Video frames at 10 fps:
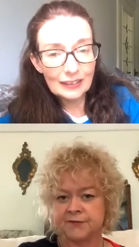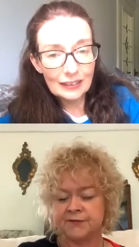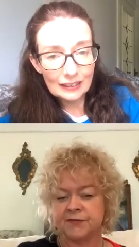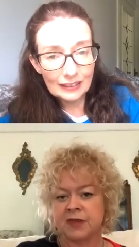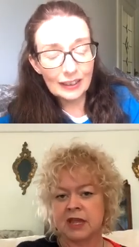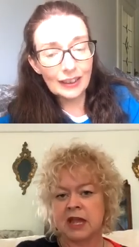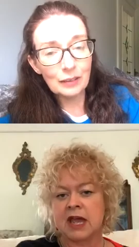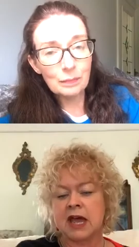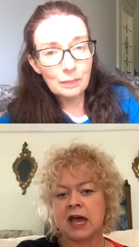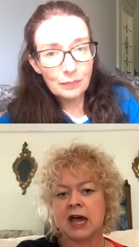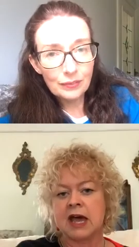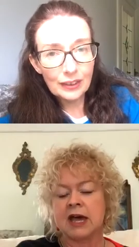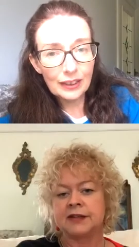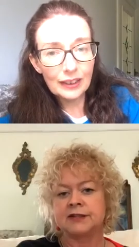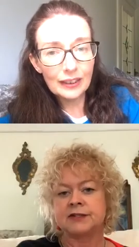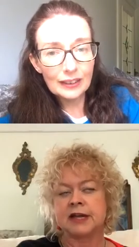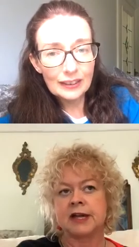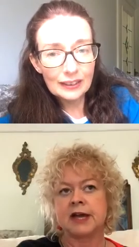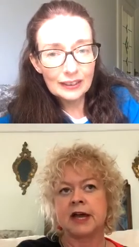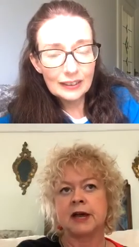Speaker 1: yeah and
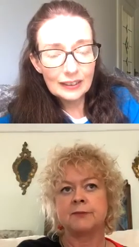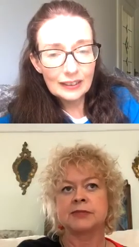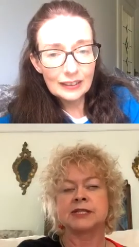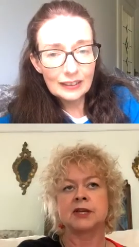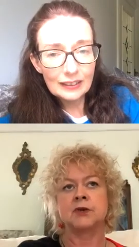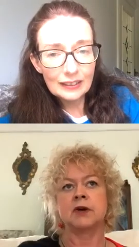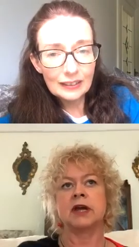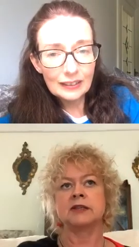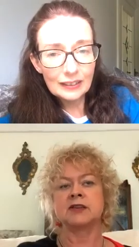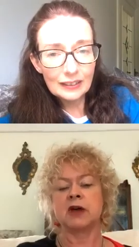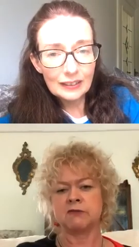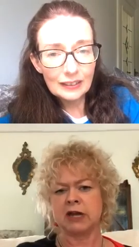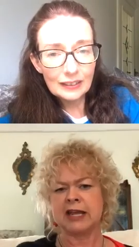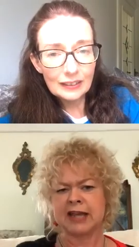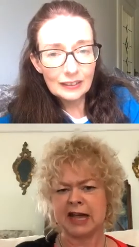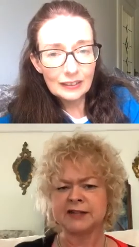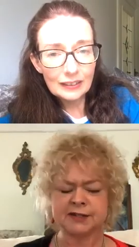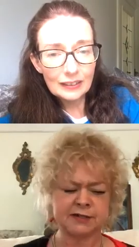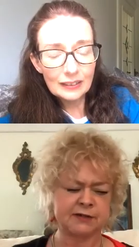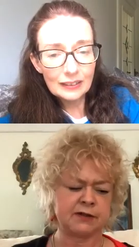um so so i really get it
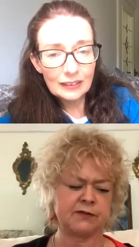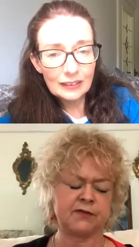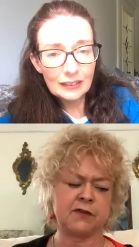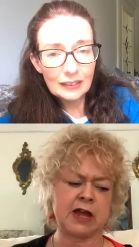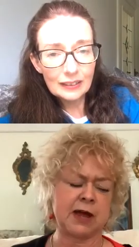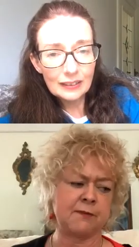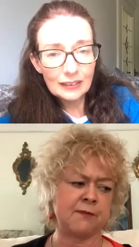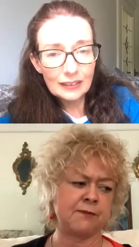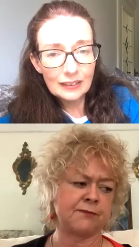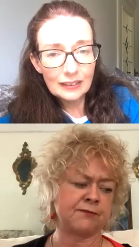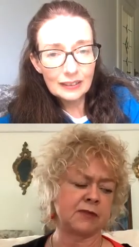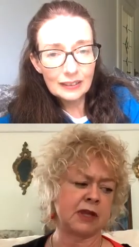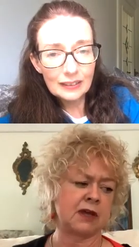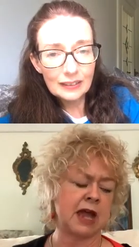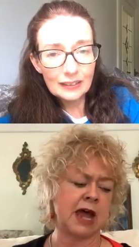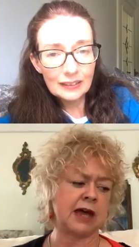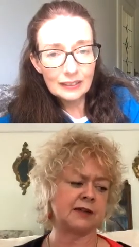um and